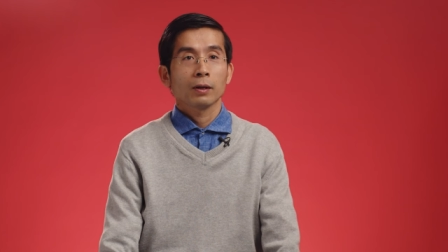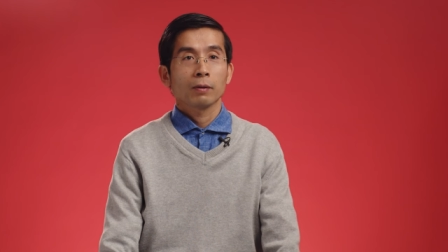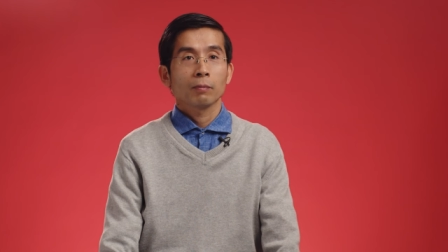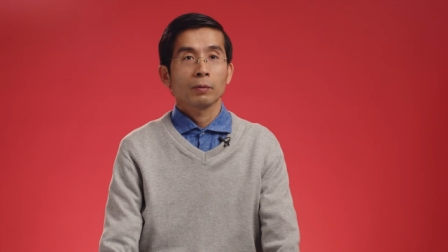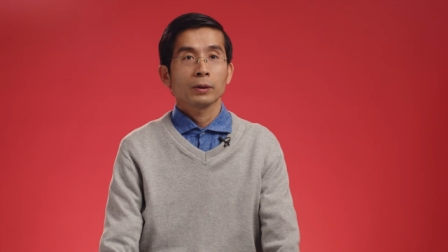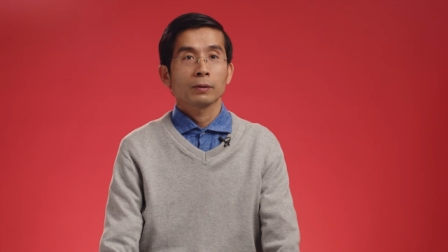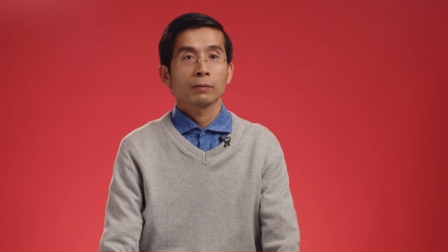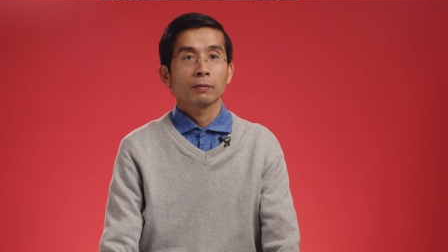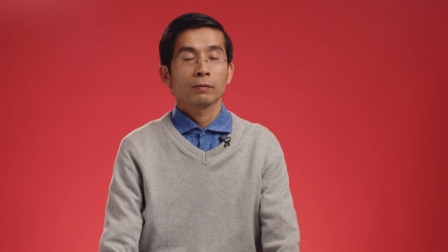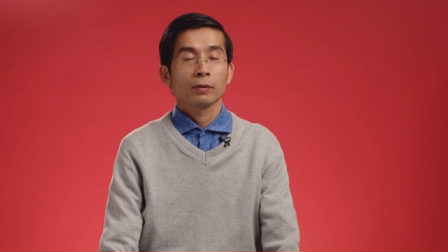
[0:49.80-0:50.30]
come
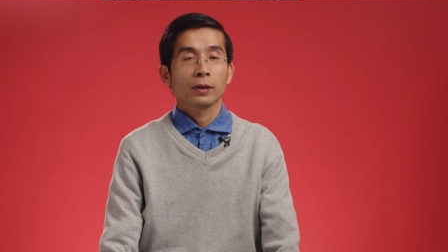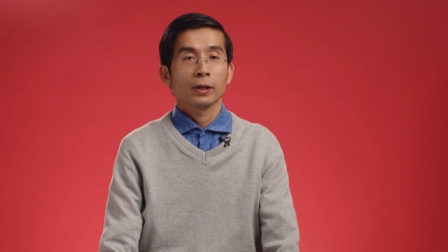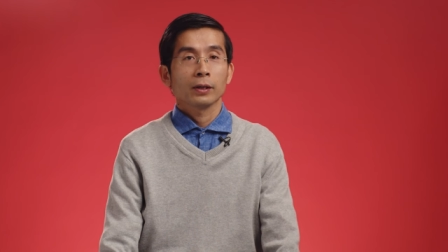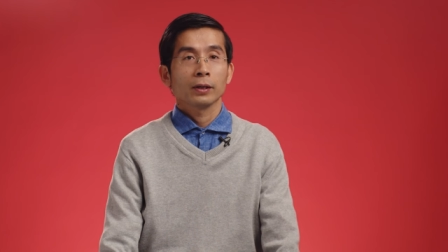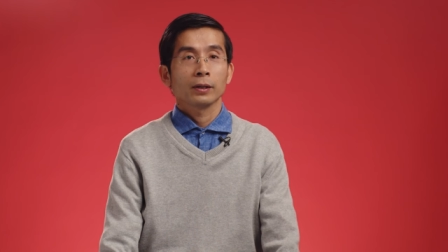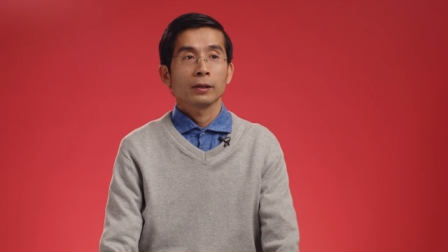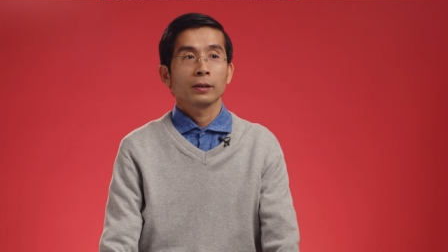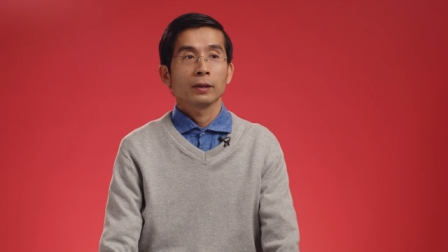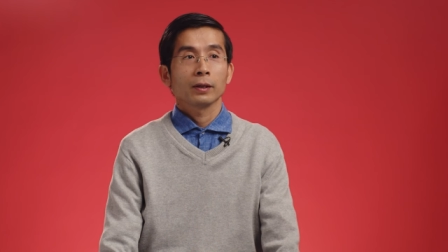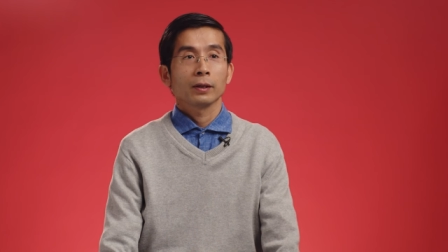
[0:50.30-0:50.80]
with
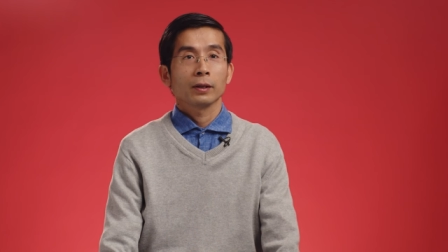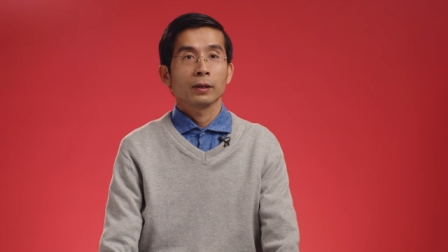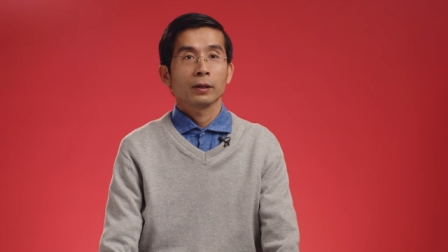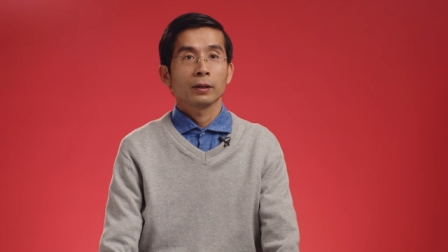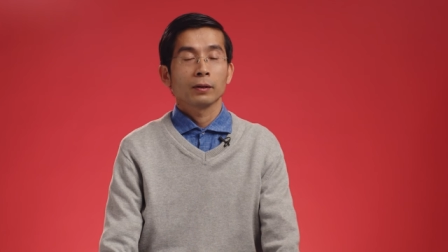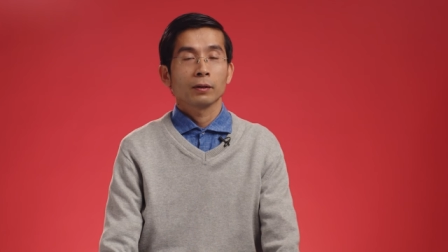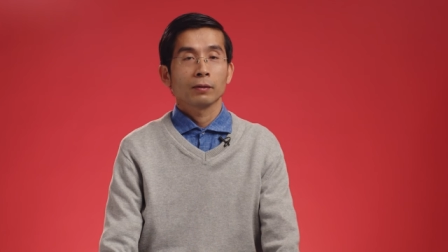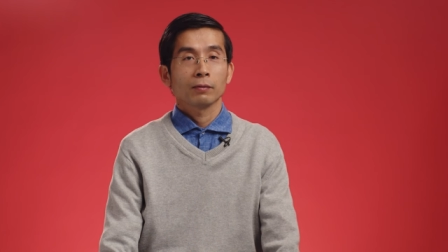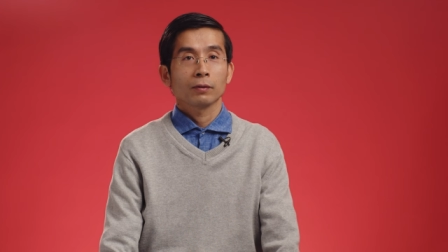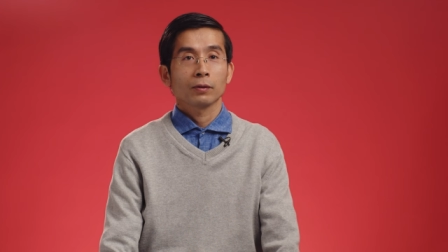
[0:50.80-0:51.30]
very uh,
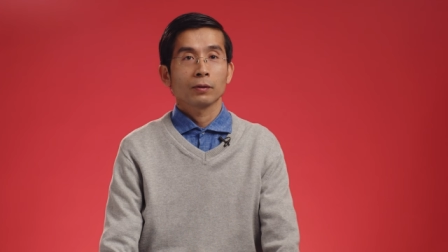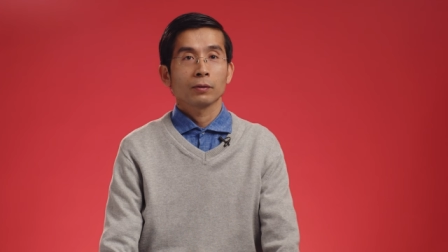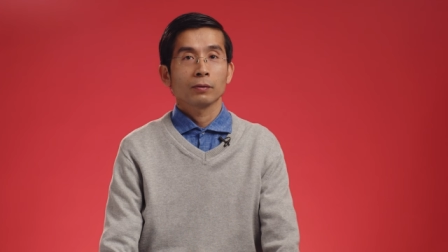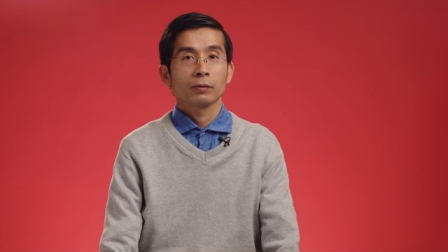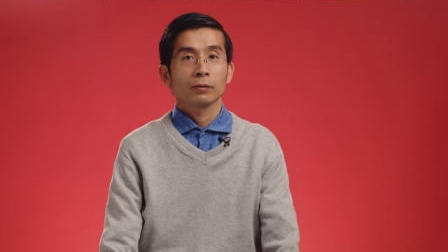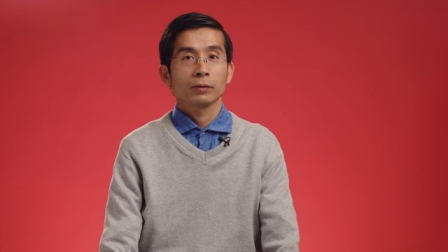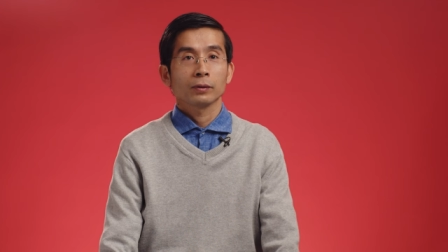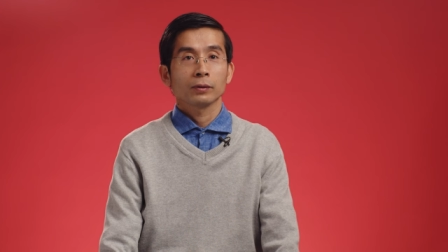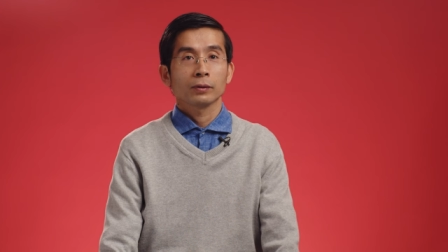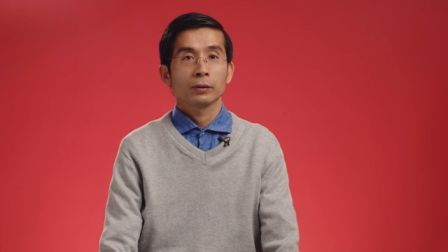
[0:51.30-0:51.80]

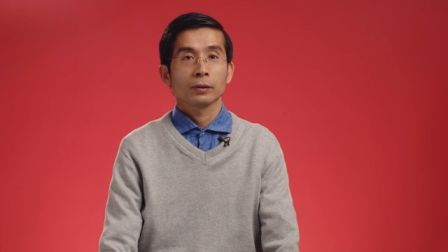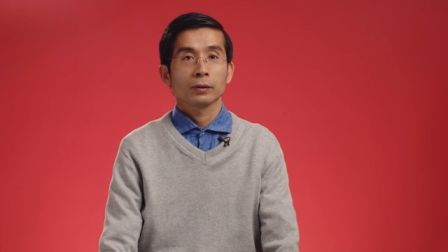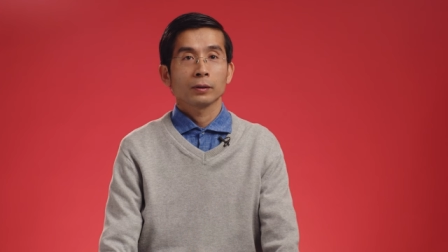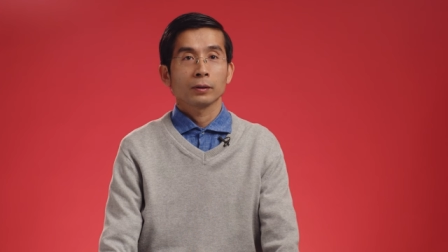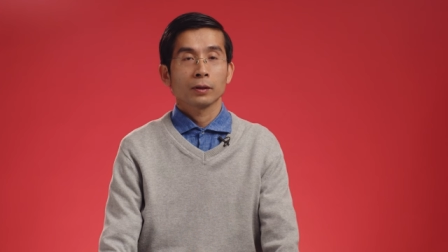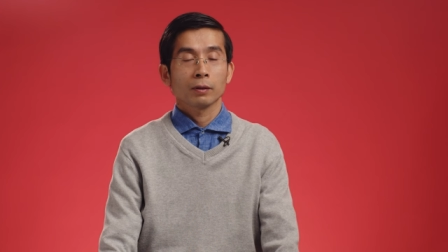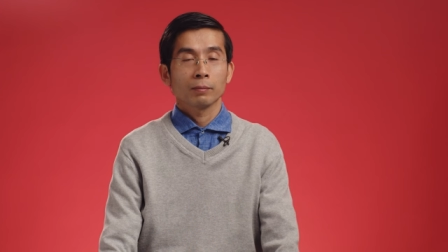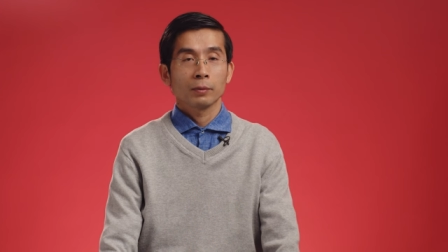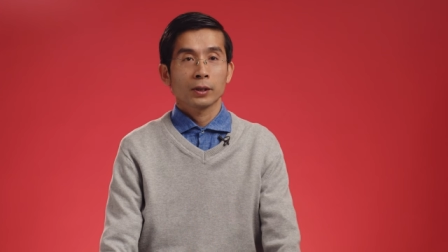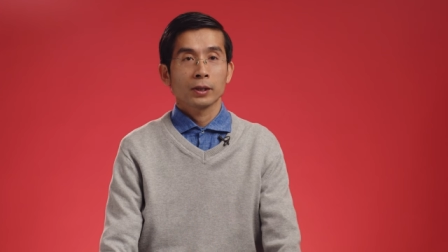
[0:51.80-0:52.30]
novel
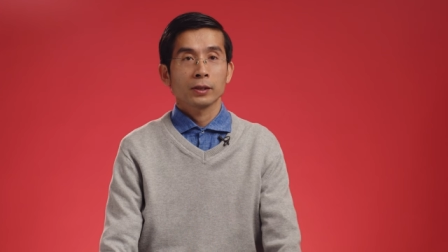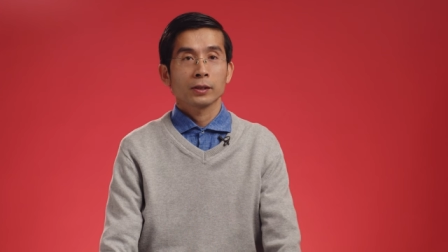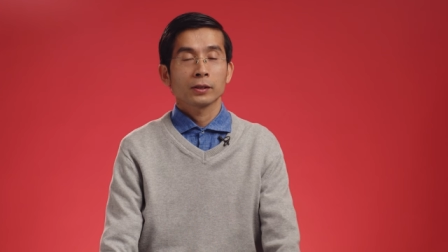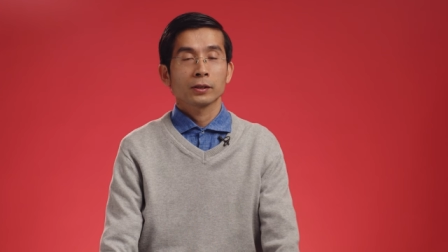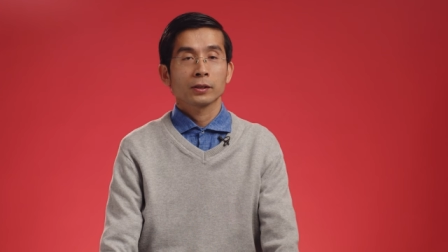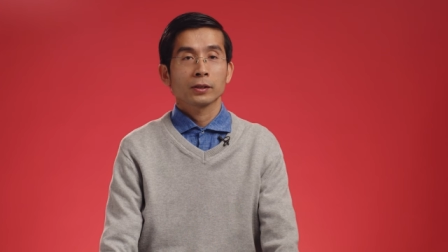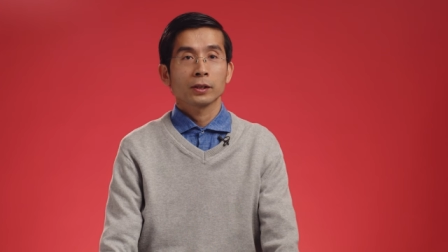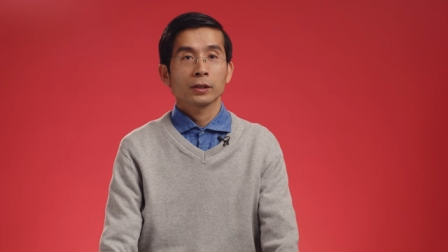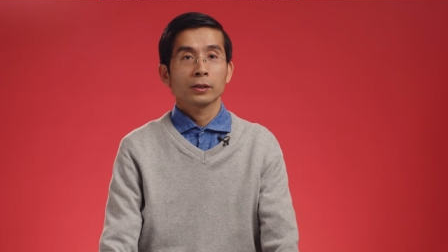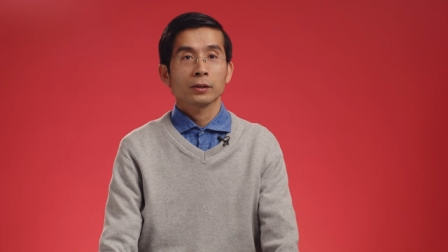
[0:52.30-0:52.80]
communication
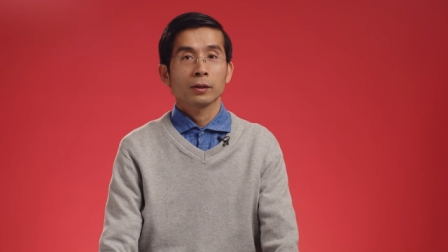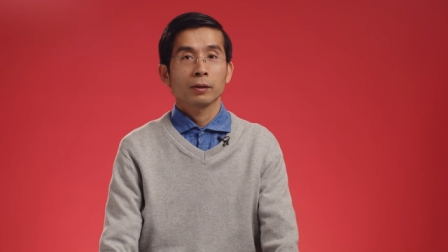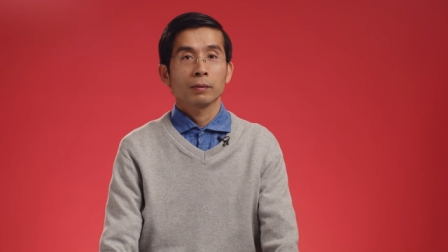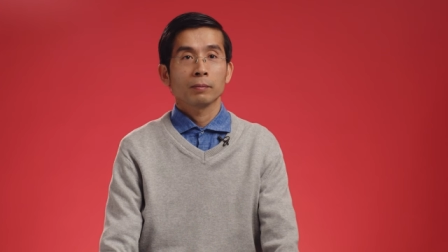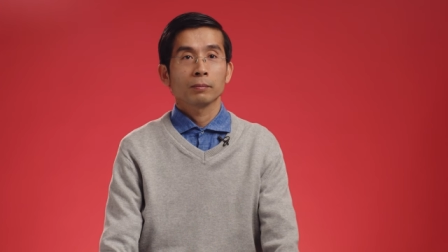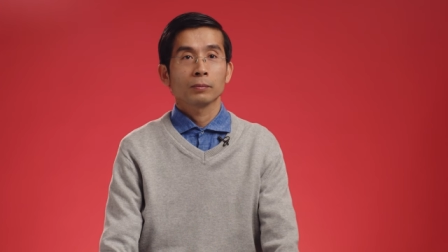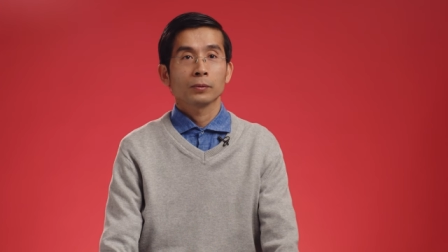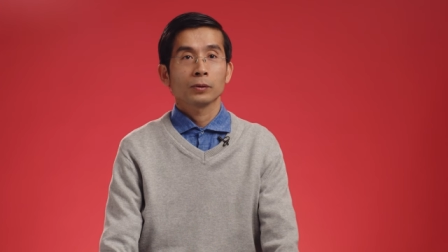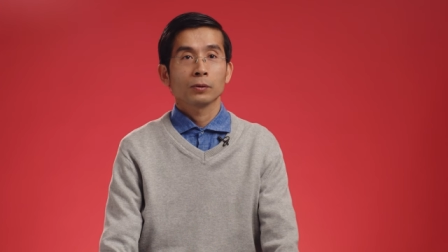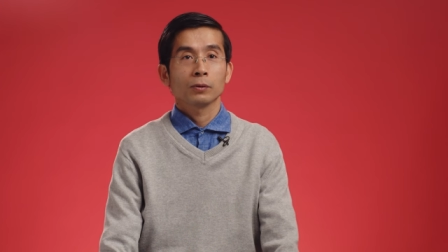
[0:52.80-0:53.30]

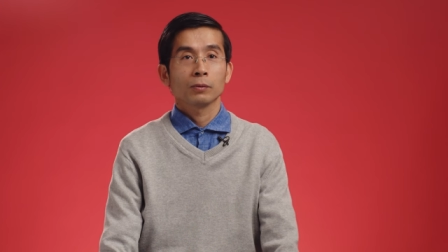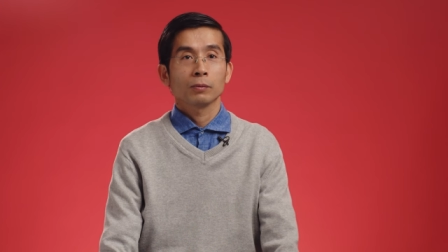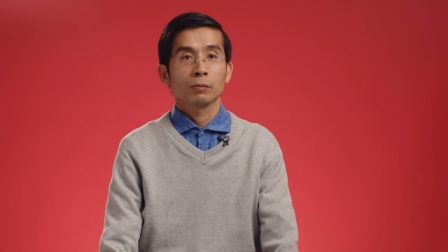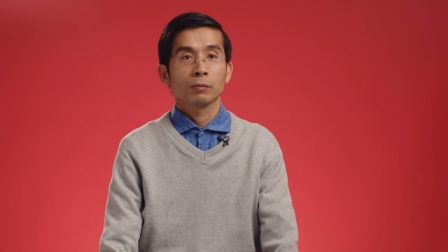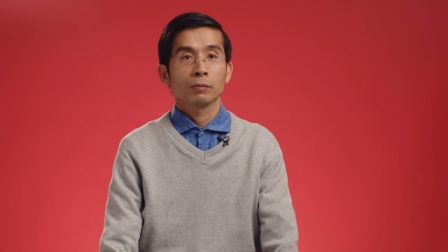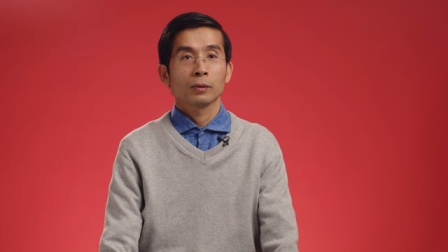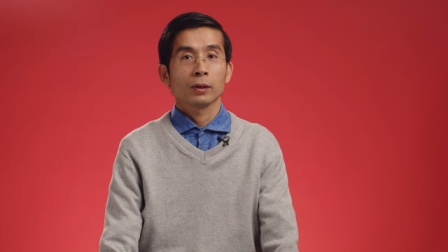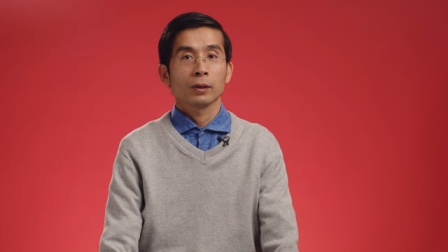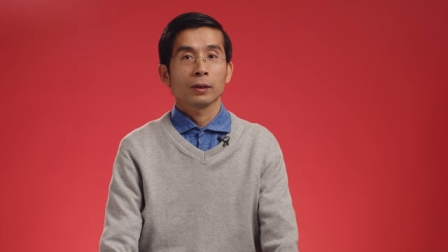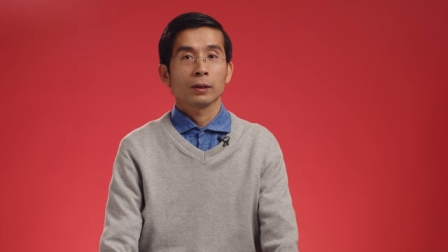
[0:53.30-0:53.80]
system to
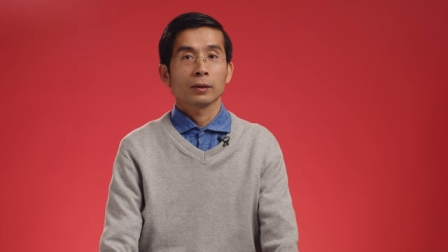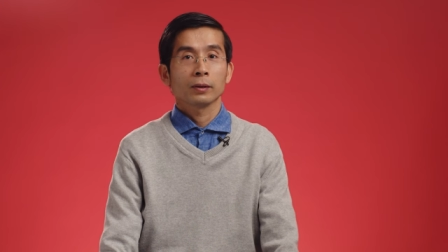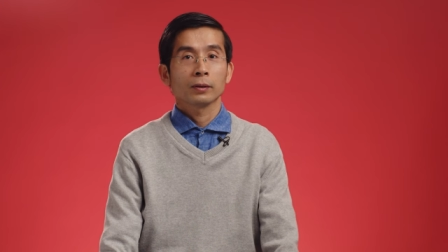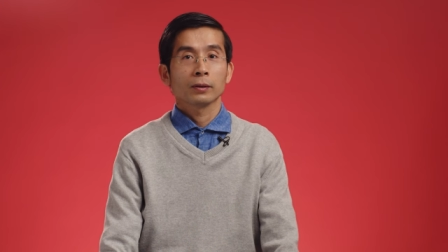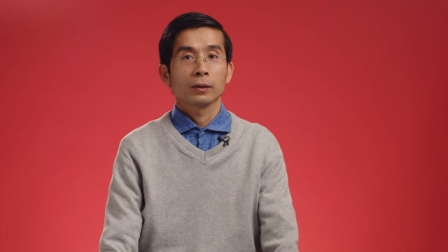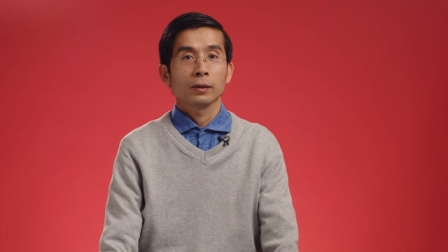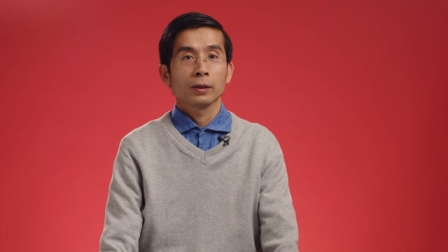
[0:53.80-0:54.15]
uh,